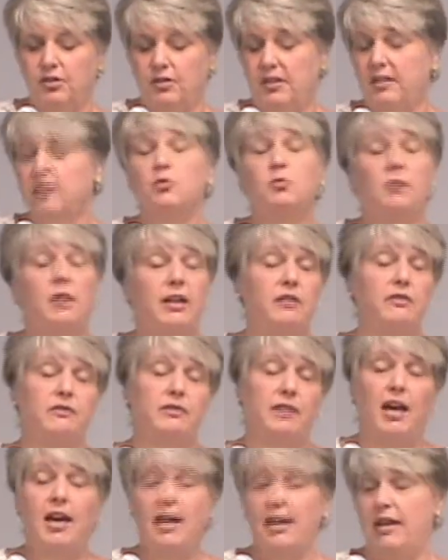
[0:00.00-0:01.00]
to this way
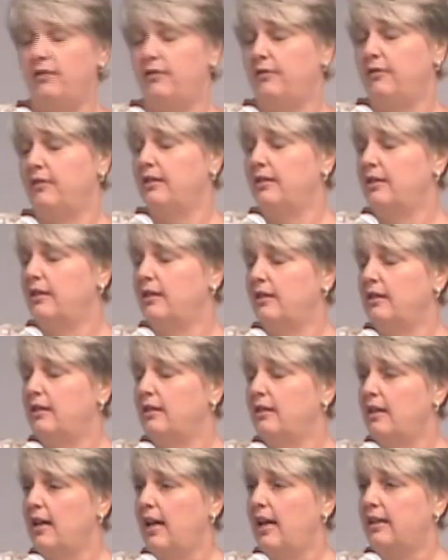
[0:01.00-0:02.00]
of life
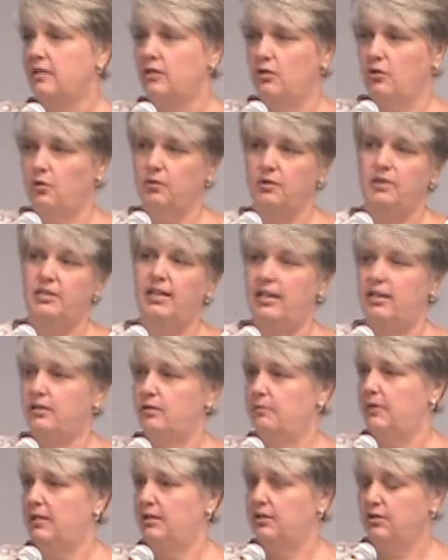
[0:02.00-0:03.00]
as an
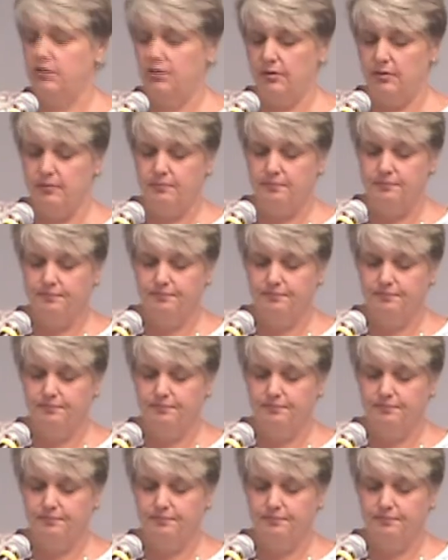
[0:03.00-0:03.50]
ordained minister.